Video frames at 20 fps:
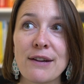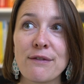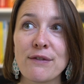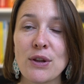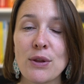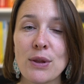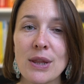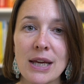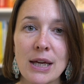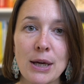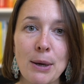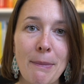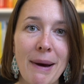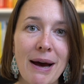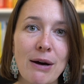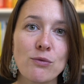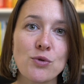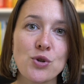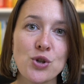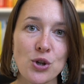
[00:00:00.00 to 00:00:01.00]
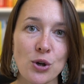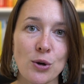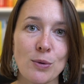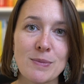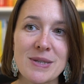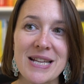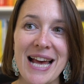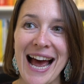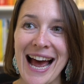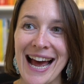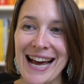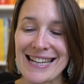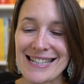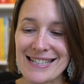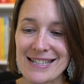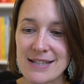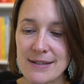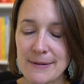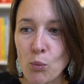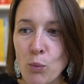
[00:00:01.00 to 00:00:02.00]
if you think about jobs
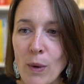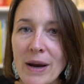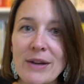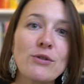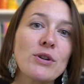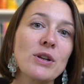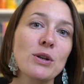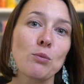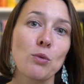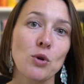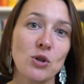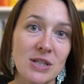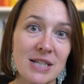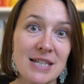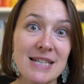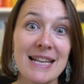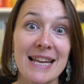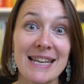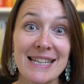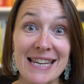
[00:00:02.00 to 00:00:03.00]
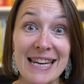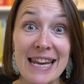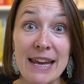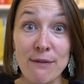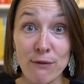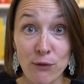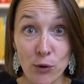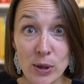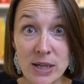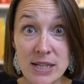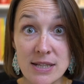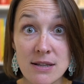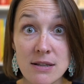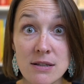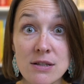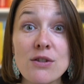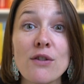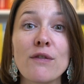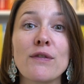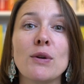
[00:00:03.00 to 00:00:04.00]
as when you're going to want to send an invoice,
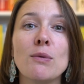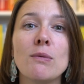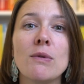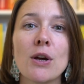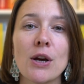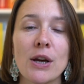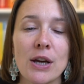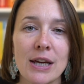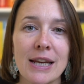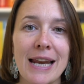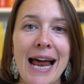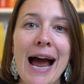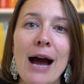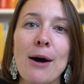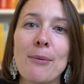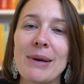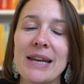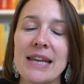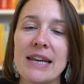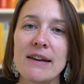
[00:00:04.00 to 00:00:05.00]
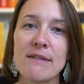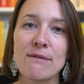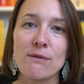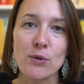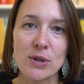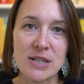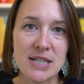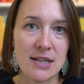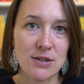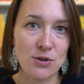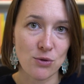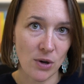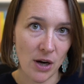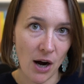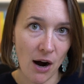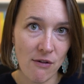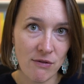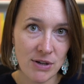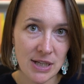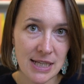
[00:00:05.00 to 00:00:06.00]
so if you look at how many invoices you're
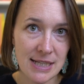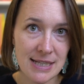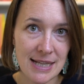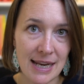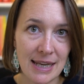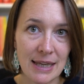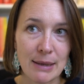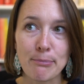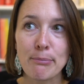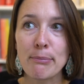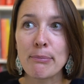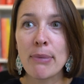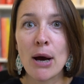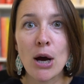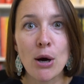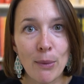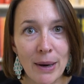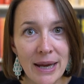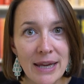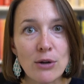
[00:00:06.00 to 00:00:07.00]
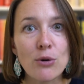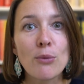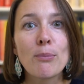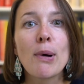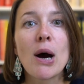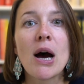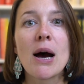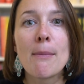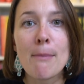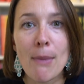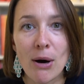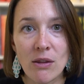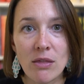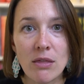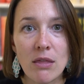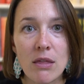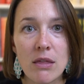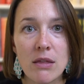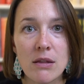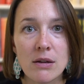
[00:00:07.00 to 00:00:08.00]
currently sending per week, per
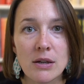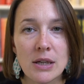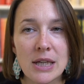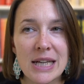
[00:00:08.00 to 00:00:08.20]
month,